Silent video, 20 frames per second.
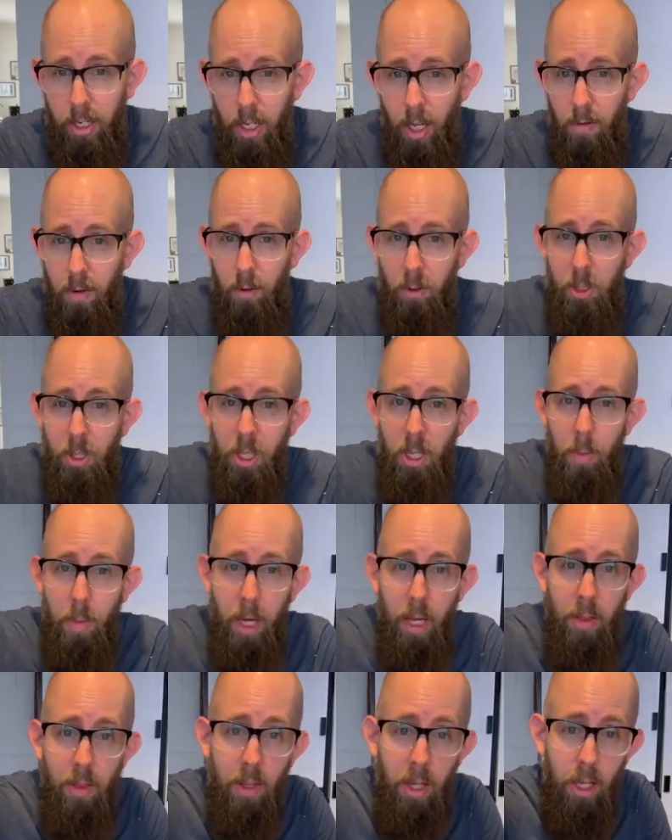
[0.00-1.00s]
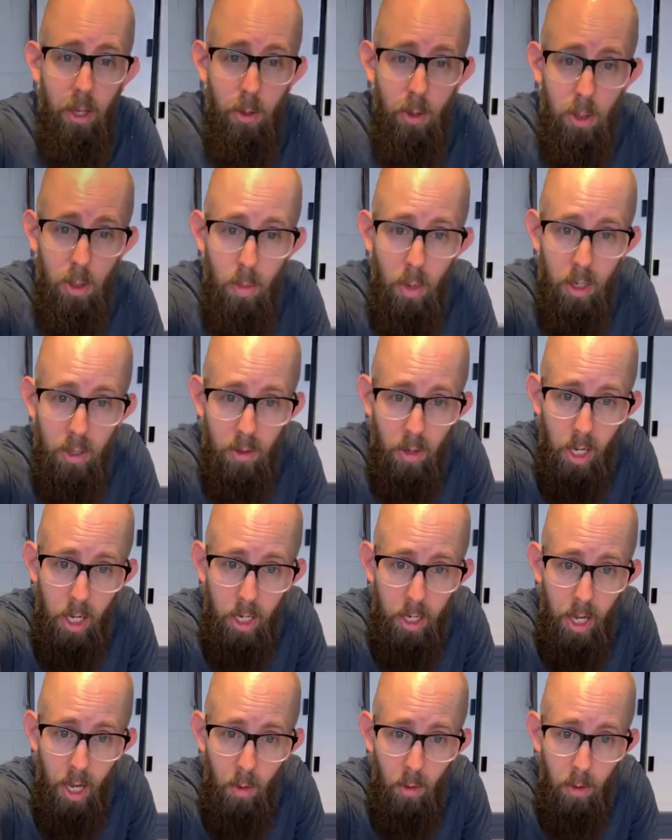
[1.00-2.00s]
Devin, we'll see you, man. Thank you so much for
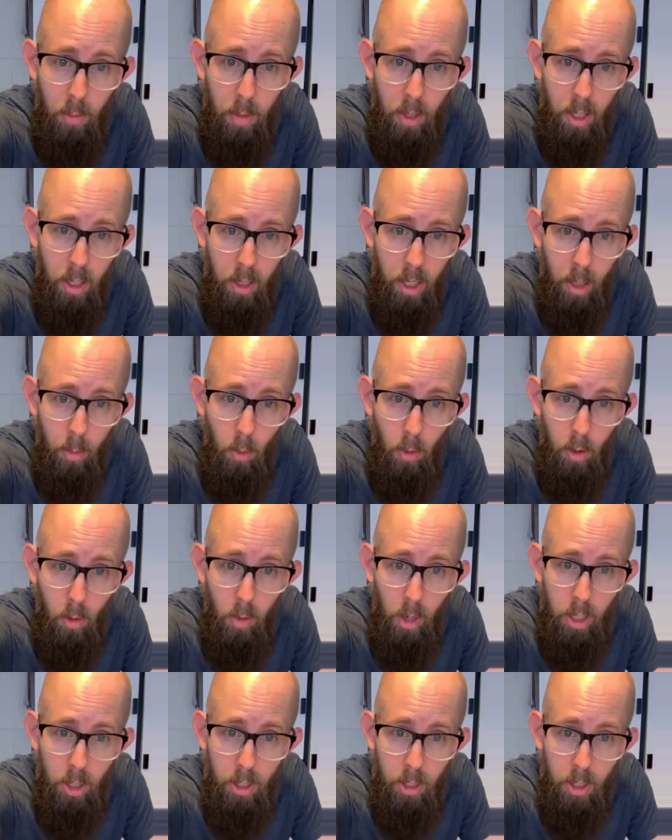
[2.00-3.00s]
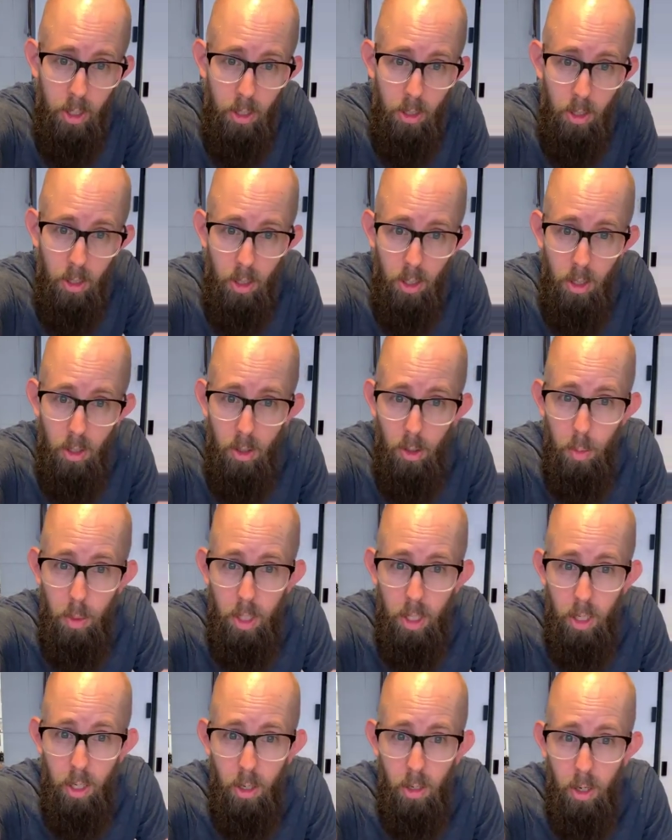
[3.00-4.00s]
hanging out with me. Got more questions in the
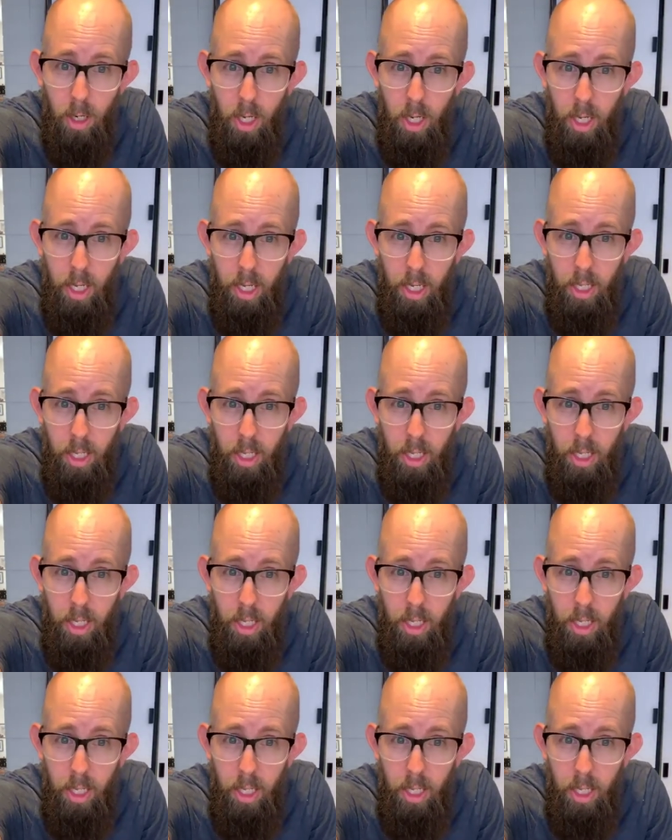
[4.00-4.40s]
cube here.